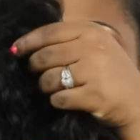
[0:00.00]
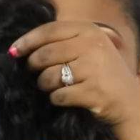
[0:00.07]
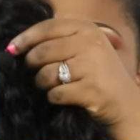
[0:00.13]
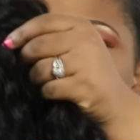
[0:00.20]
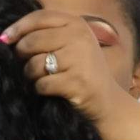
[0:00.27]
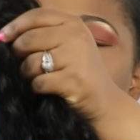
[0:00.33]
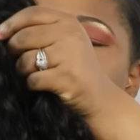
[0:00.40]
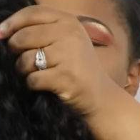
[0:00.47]

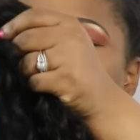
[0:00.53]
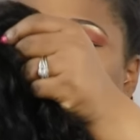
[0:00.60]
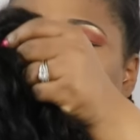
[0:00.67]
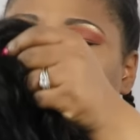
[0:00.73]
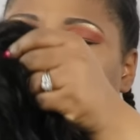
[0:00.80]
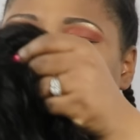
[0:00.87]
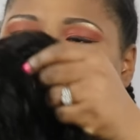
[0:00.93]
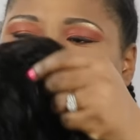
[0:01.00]
any, is
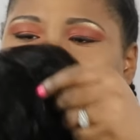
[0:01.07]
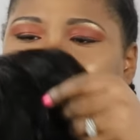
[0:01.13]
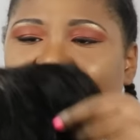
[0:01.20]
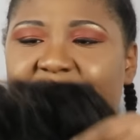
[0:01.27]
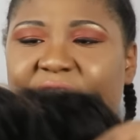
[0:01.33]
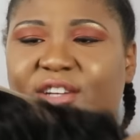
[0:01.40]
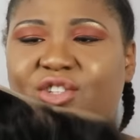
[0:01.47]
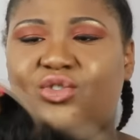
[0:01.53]
because I
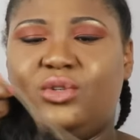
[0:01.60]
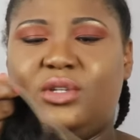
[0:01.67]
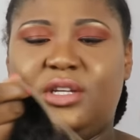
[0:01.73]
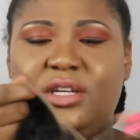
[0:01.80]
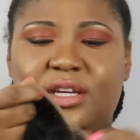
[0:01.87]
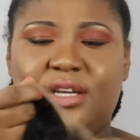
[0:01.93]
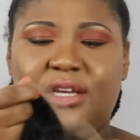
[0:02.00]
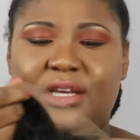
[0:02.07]

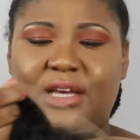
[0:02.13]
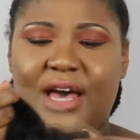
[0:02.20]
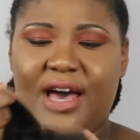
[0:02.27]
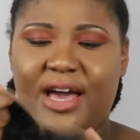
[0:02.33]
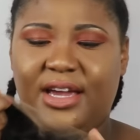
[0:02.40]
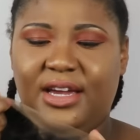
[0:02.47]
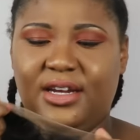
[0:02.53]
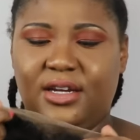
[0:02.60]
actually
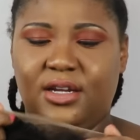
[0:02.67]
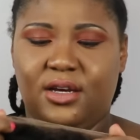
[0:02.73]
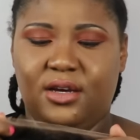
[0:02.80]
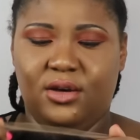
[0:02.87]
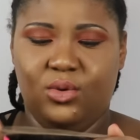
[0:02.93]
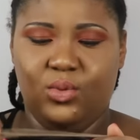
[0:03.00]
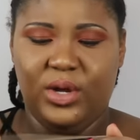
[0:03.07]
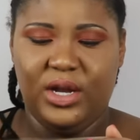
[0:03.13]
kind
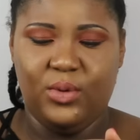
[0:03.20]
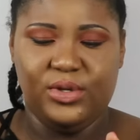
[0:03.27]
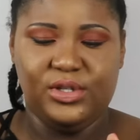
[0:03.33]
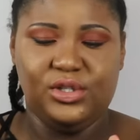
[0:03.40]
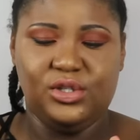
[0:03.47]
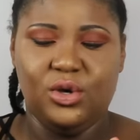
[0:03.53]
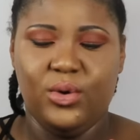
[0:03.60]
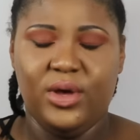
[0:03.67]
of, when I
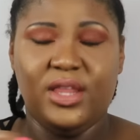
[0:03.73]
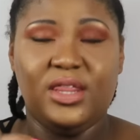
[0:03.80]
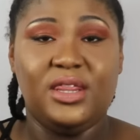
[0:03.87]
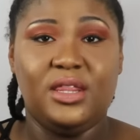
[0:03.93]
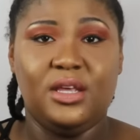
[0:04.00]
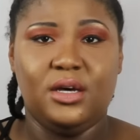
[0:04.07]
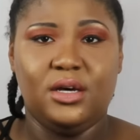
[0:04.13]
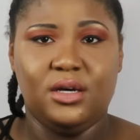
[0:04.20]
was
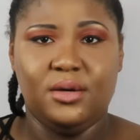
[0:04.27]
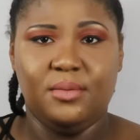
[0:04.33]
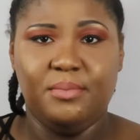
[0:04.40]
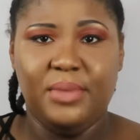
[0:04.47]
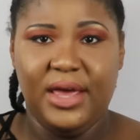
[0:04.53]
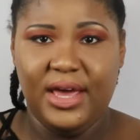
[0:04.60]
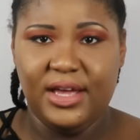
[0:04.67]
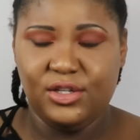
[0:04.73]
sewing the
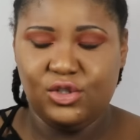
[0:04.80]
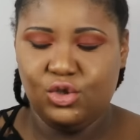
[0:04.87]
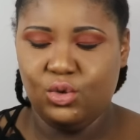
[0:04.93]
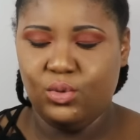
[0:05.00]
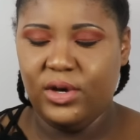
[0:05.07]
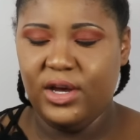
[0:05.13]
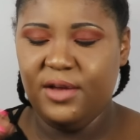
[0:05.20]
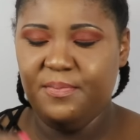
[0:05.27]
band
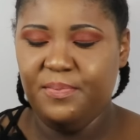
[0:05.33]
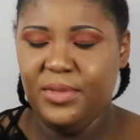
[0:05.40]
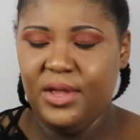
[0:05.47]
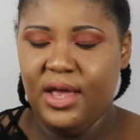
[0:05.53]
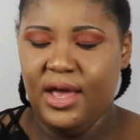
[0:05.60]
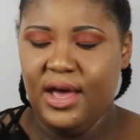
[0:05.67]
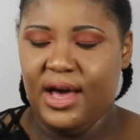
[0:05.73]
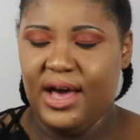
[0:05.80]
to it,
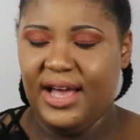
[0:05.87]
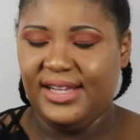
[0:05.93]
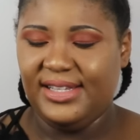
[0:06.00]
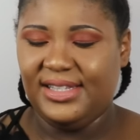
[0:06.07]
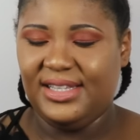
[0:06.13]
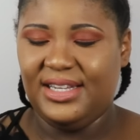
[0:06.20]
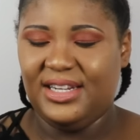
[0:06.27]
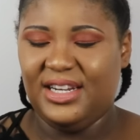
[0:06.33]
I
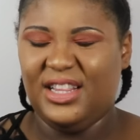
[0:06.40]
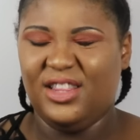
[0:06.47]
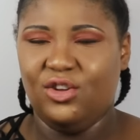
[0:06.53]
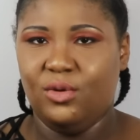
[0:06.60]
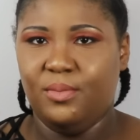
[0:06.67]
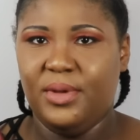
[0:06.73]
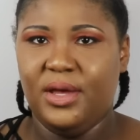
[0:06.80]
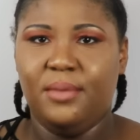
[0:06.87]
slid it a
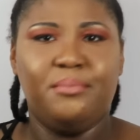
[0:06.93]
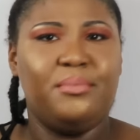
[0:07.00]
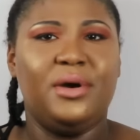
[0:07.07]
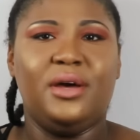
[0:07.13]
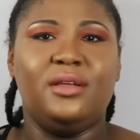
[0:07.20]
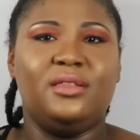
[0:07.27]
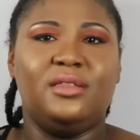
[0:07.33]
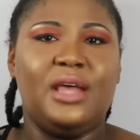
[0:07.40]
little bit,
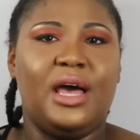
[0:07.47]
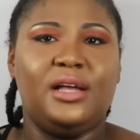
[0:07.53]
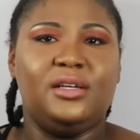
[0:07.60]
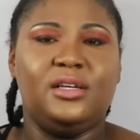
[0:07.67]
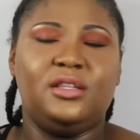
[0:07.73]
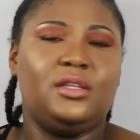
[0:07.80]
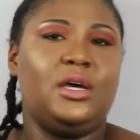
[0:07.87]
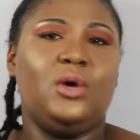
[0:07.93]
but
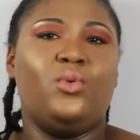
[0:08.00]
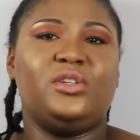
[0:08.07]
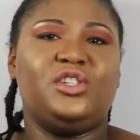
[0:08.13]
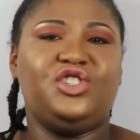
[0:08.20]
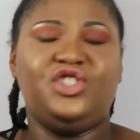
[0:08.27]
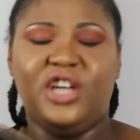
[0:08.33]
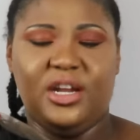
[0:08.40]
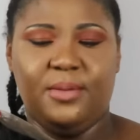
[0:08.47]
that it
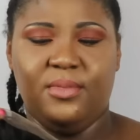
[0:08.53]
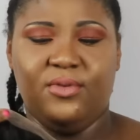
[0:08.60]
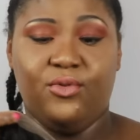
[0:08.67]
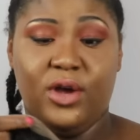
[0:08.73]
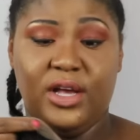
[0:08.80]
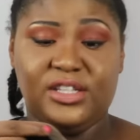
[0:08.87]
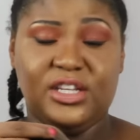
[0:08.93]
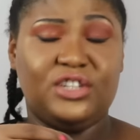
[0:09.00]
wasn't shedding
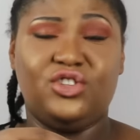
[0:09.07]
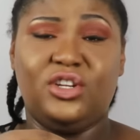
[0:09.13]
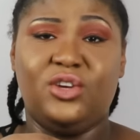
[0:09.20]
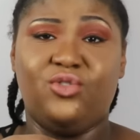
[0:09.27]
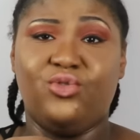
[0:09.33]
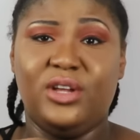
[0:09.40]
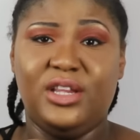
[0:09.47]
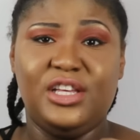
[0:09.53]
before. It's
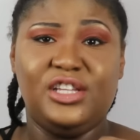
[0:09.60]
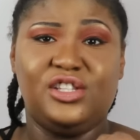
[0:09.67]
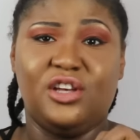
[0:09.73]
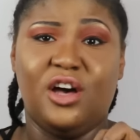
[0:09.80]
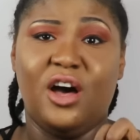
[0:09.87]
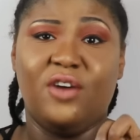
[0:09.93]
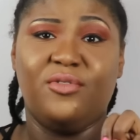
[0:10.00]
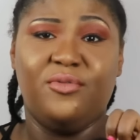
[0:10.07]
actually really
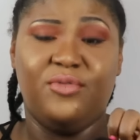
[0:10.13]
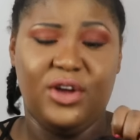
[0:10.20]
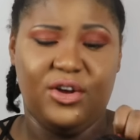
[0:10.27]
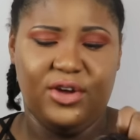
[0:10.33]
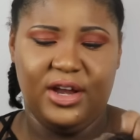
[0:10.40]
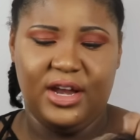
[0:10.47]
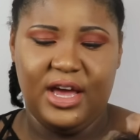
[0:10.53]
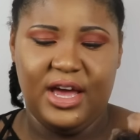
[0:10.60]
soft,
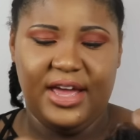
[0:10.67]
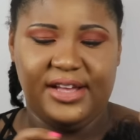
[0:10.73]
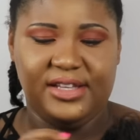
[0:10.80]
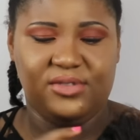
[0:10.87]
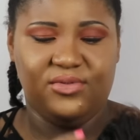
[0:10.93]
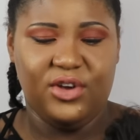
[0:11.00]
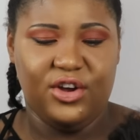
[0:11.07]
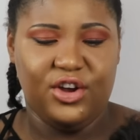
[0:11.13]
very
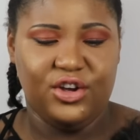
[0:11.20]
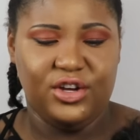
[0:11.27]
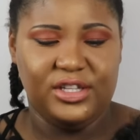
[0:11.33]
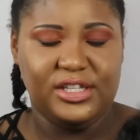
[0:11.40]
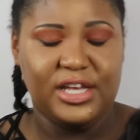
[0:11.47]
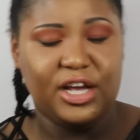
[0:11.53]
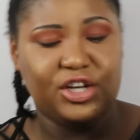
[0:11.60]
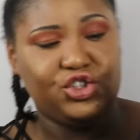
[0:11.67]
nice, very
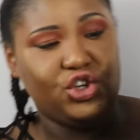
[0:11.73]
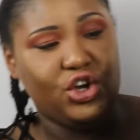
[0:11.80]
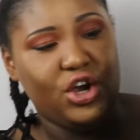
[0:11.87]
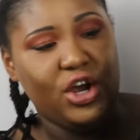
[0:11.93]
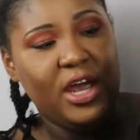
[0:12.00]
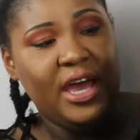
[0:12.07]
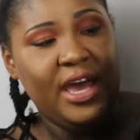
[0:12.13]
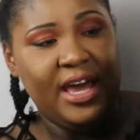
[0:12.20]
good
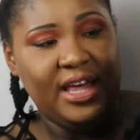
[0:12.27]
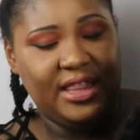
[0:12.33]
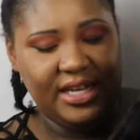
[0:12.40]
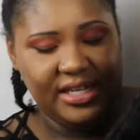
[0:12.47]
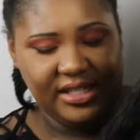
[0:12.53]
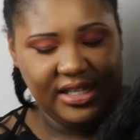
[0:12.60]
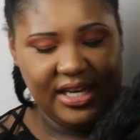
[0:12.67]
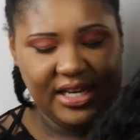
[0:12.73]
texture.
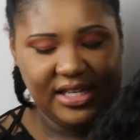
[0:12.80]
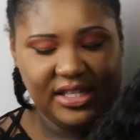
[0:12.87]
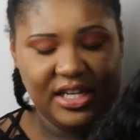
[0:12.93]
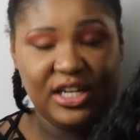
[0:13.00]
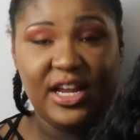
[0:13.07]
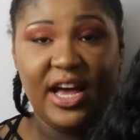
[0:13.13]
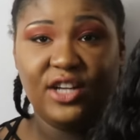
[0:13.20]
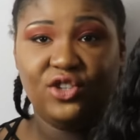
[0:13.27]
This is
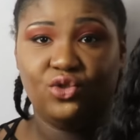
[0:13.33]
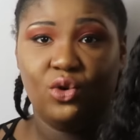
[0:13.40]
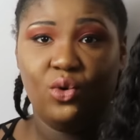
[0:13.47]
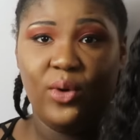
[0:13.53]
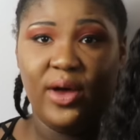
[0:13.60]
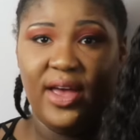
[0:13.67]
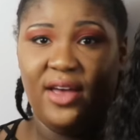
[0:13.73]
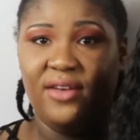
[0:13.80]
a
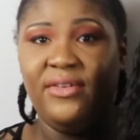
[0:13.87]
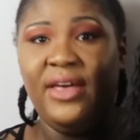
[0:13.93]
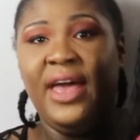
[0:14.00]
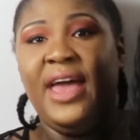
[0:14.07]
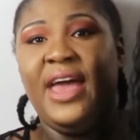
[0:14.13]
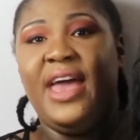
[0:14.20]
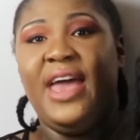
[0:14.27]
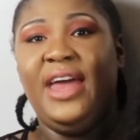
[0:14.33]
natural wave,
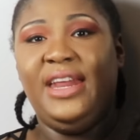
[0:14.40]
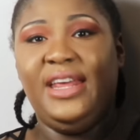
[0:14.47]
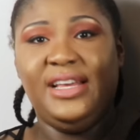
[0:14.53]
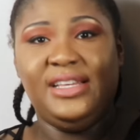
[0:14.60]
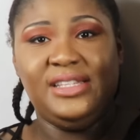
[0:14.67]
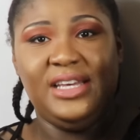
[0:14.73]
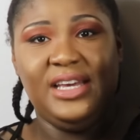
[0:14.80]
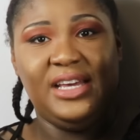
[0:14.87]
and
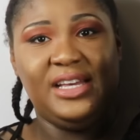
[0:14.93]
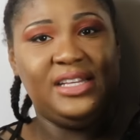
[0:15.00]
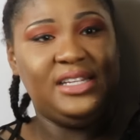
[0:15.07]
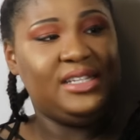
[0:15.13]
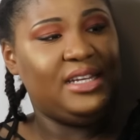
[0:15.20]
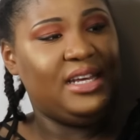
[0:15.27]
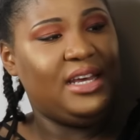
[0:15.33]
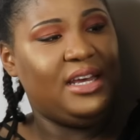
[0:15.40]
it
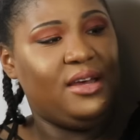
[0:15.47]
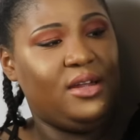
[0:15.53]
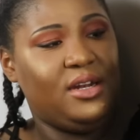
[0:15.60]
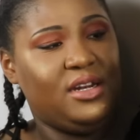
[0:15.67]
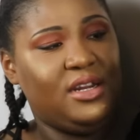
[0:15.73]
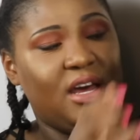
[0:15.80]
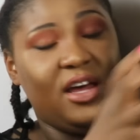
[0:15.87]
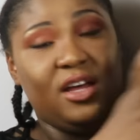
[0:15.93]
is
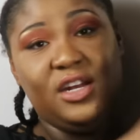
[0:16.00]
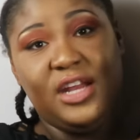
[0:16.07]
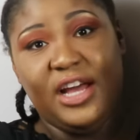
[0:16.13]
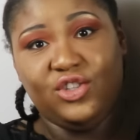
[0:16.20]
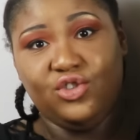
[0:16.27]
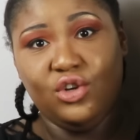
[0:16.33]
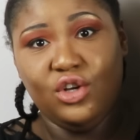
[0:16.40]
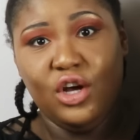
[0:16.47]
in a
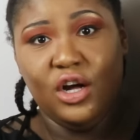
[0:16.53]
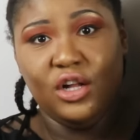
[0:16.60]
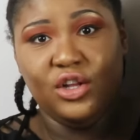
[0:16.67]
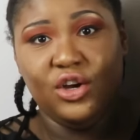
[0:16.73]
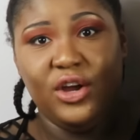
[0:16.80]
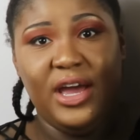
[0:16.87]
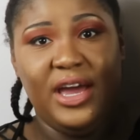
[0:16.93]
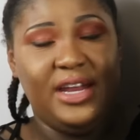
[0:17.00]
natural
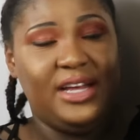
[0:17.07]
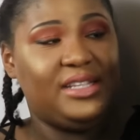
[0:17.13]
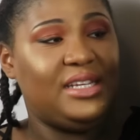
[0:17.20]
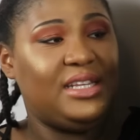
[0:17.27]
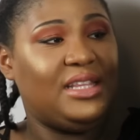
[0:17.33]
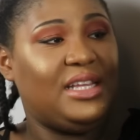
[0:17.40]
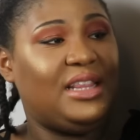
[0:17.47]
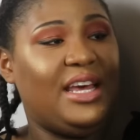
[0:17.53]
color, and it's
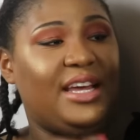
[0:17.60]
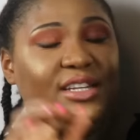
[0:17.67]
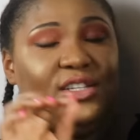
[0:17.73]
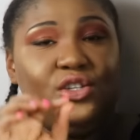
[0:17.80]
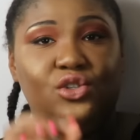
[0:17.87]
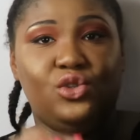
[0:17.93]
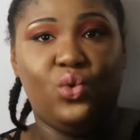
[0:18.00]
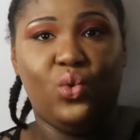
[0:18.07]
in the
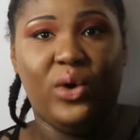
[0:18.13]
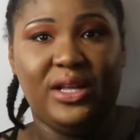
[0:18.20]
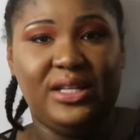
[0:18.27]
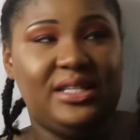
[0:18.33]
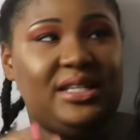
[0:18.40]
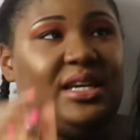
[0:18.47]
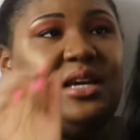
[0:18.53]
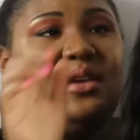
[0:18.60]
length
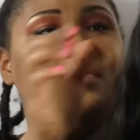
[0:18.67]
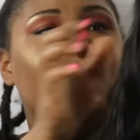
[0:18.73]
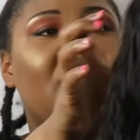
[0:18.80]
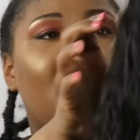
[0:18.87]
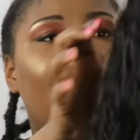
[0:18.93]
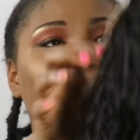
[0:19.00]
twenty.